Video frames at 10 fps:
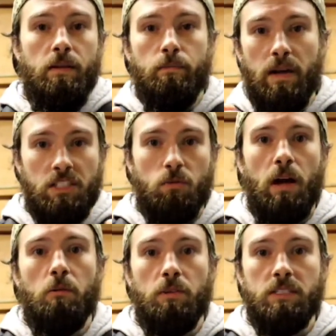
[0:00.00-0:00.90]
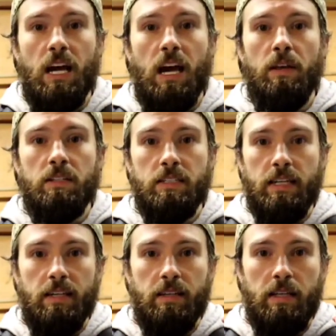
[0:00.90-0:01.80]
mess around with the timing to
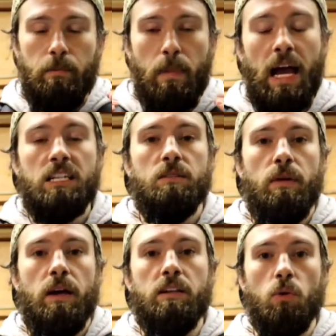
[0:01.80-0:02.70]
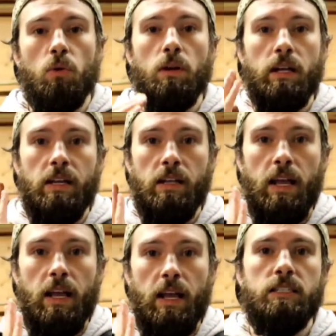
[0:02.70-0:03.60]
get the max amount of torque
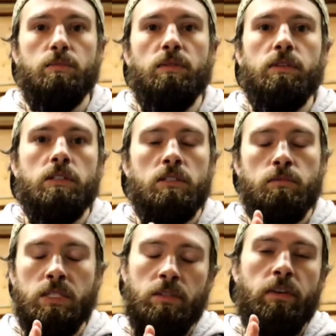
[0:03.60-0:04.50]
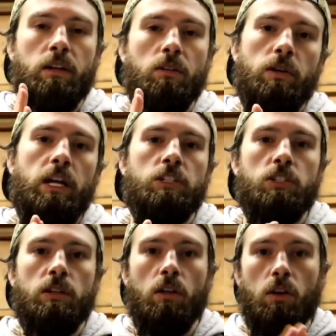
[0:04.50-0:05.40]
in any specific
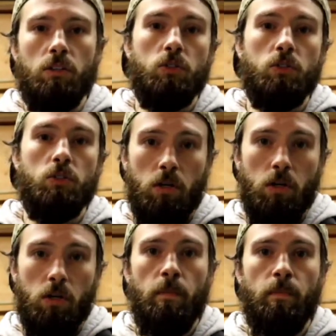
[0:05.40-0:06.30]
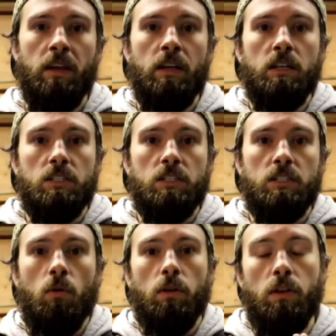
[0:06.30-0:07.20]
location along the torque curve.
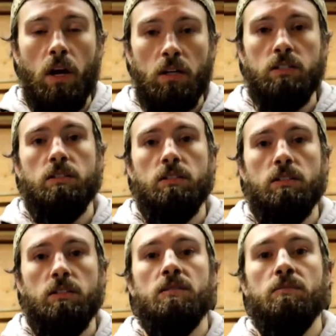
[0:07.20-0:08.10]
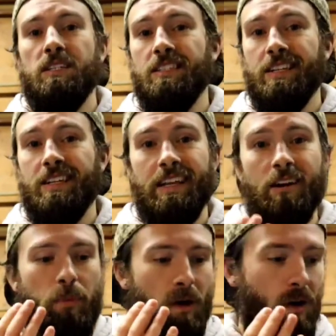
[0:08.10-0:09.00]
So Knocksense is awesome because it can
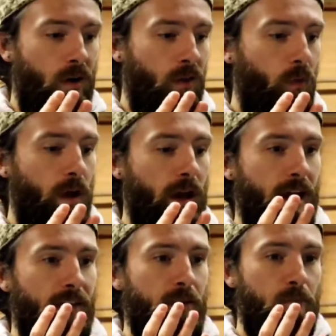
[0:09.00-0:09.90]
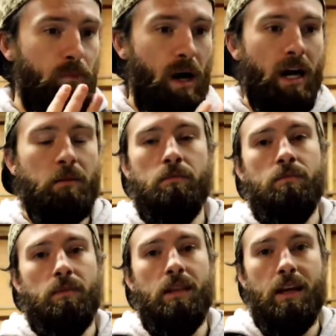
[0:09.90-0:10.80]
help all the way at the
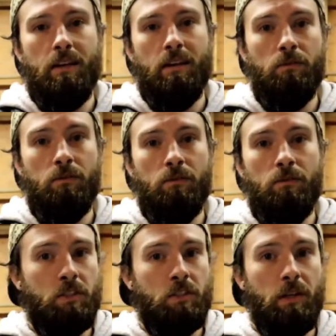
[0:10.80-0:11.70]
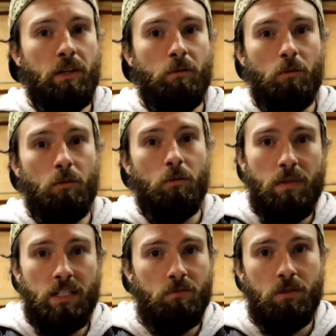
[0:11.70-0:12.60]
bottom level of tuning where we're just
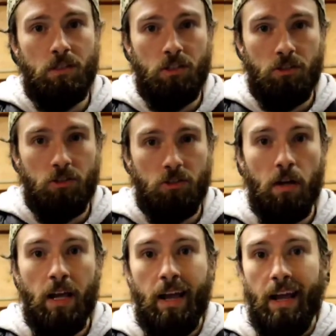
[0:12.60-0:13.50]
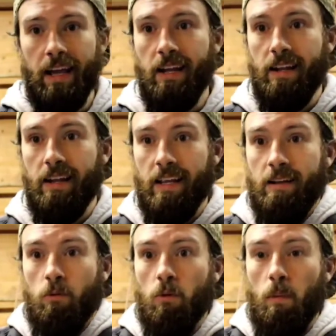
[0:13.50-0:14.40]
messing with the distributor, and
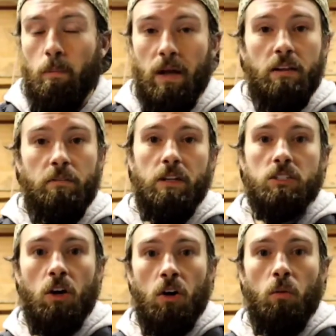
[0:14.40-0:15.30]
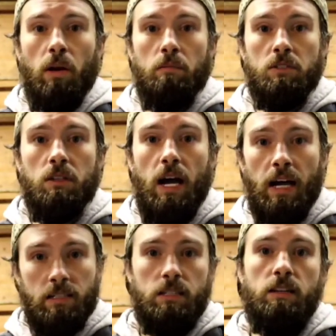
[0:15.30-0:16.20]
it will benefit us all the way up to the
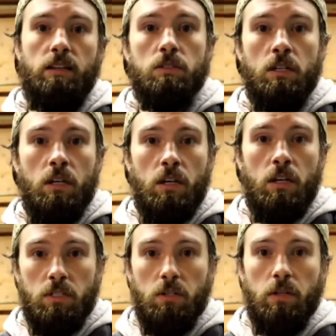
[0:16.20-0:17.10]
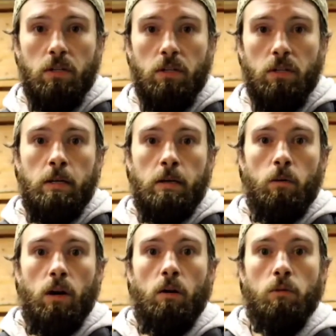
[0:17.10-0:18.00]
highest levels of tuning
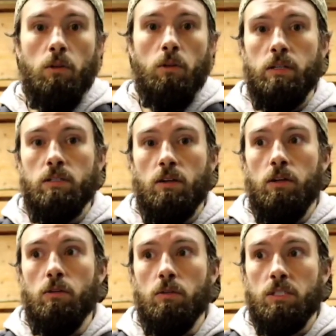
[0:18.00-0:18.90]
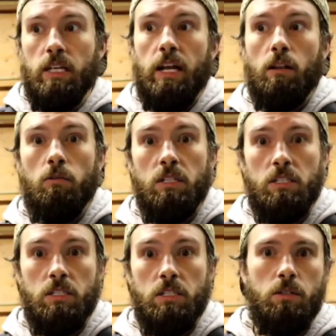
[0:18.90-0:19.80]
where we're starting to go standalone
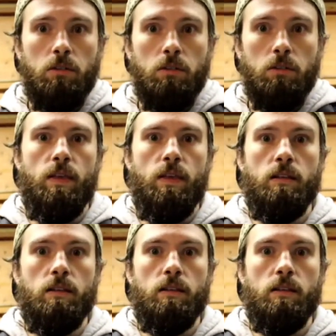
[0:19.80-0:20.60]
ECU and then